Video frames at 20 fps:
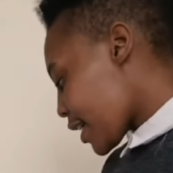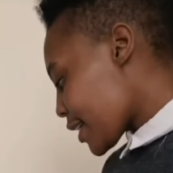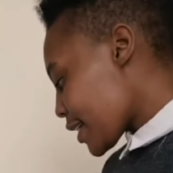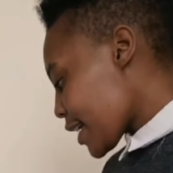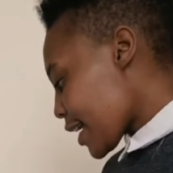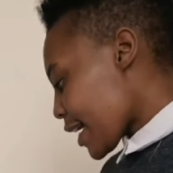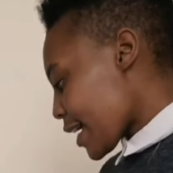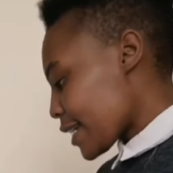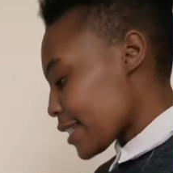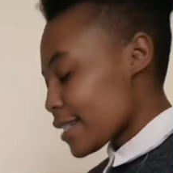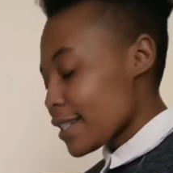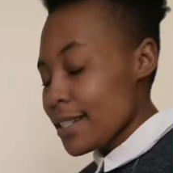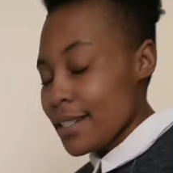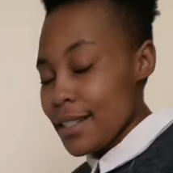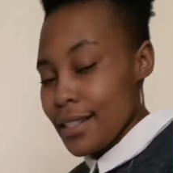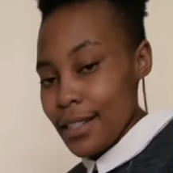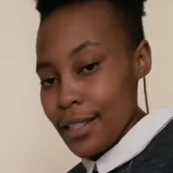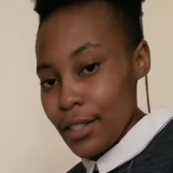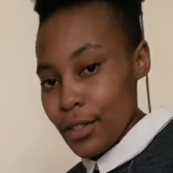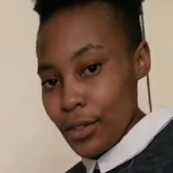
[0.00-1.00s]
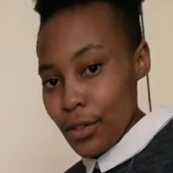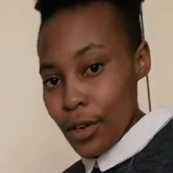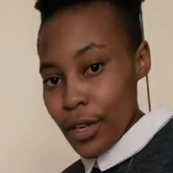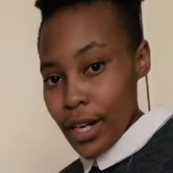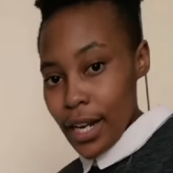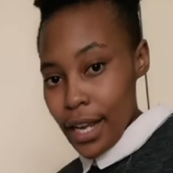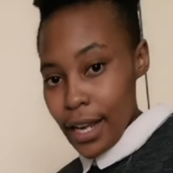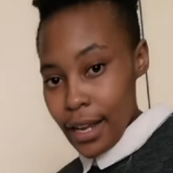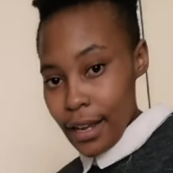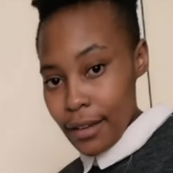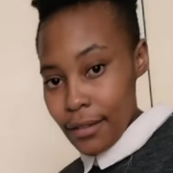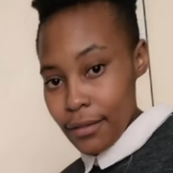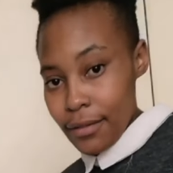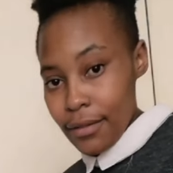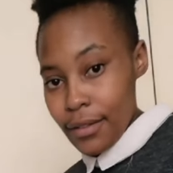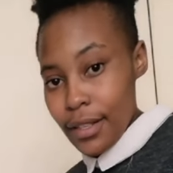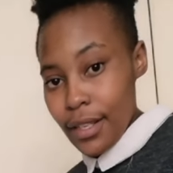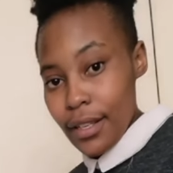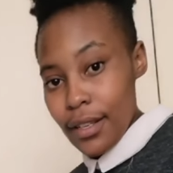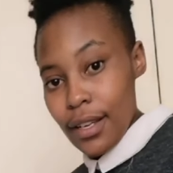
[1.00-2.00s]
38 does not have
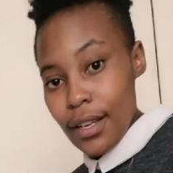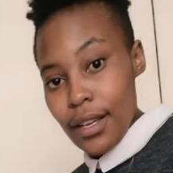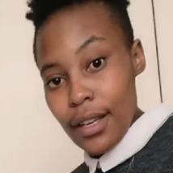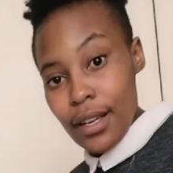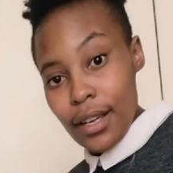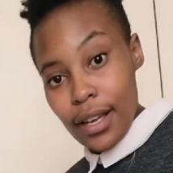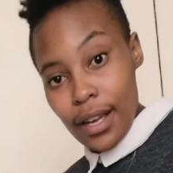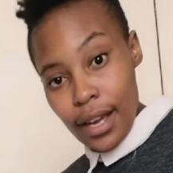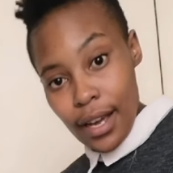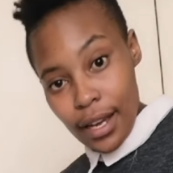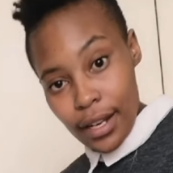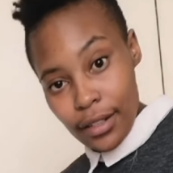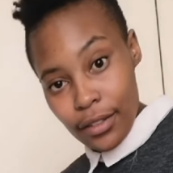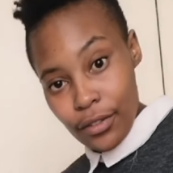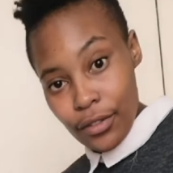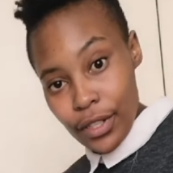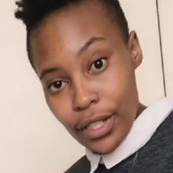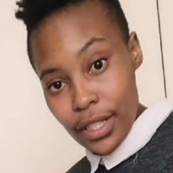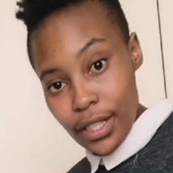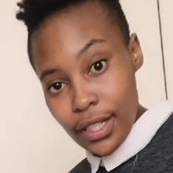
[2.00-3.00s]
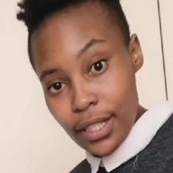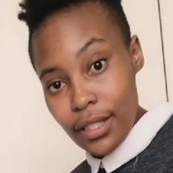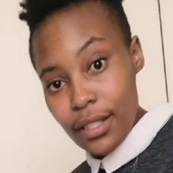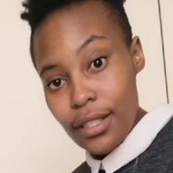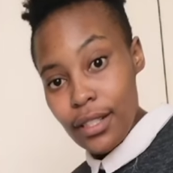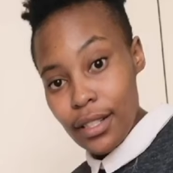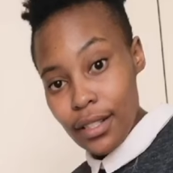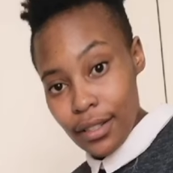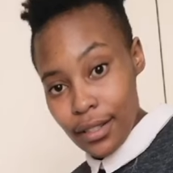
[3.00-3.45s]
hundreds.